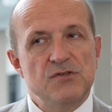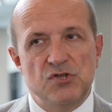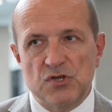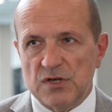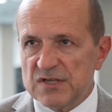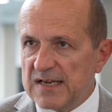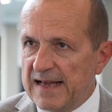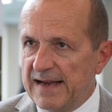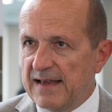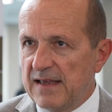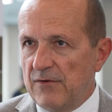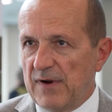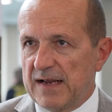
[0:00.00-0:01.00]
Just
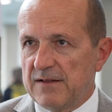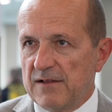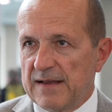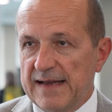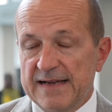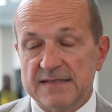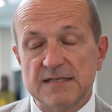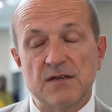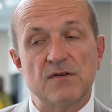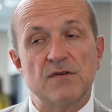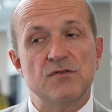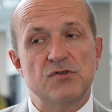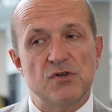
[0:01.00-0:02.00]
like in rectal cancer,
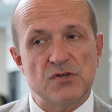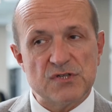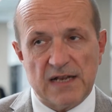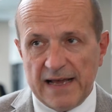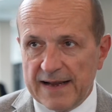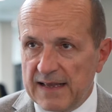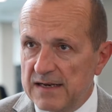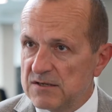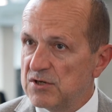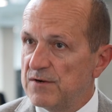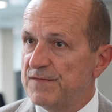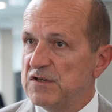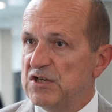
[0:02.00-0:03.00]
just like in
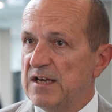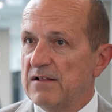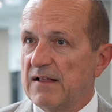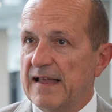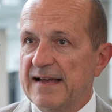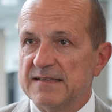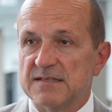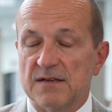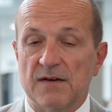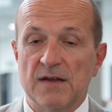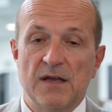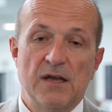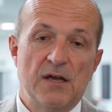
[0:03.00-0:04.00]
esophageal cancer,
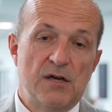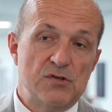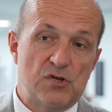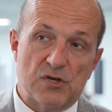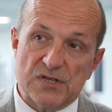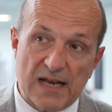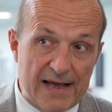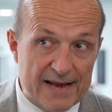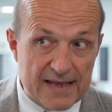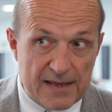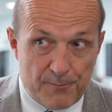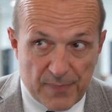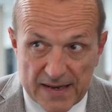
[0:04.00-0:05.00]
just
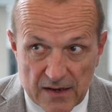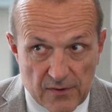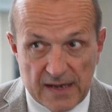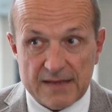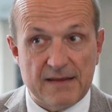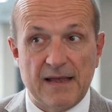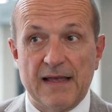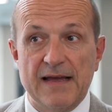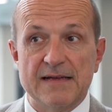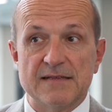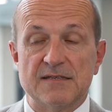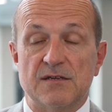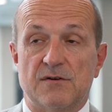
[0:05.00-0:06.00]
like in pancreatic
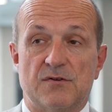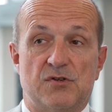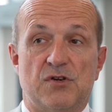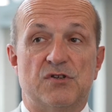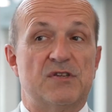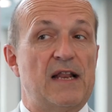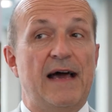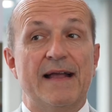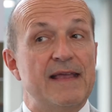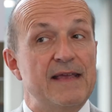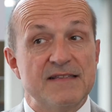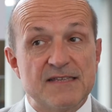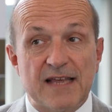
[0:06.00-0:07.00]
cancer, just
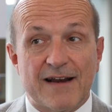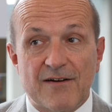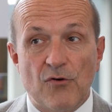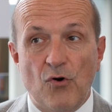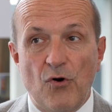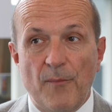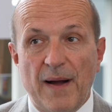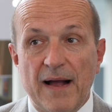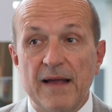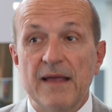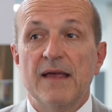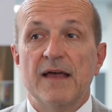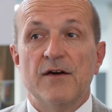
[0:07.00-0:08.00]
like in sarcoma,
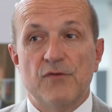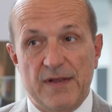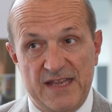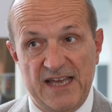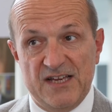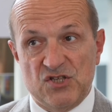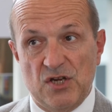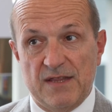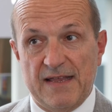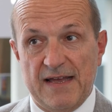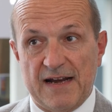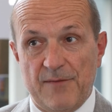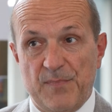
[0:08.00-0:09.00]
radiation
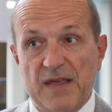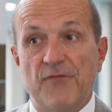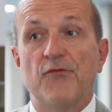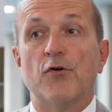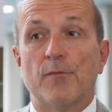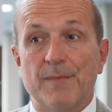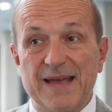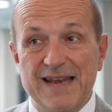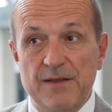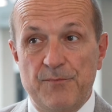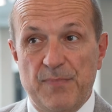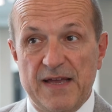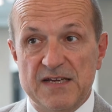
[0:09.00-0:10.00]
therapy for
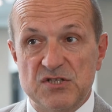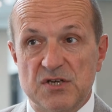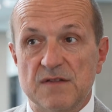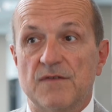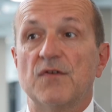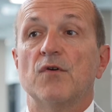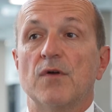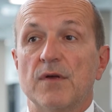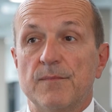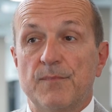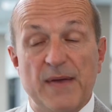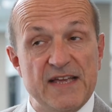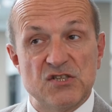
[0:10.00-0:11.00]
many patient,
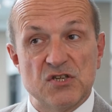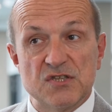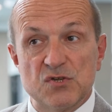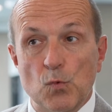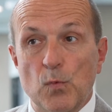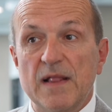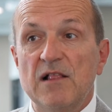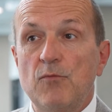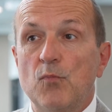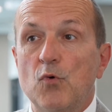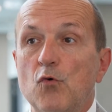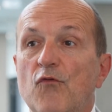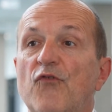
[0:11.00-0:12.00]
patients will
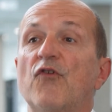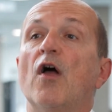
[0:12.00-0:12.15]
move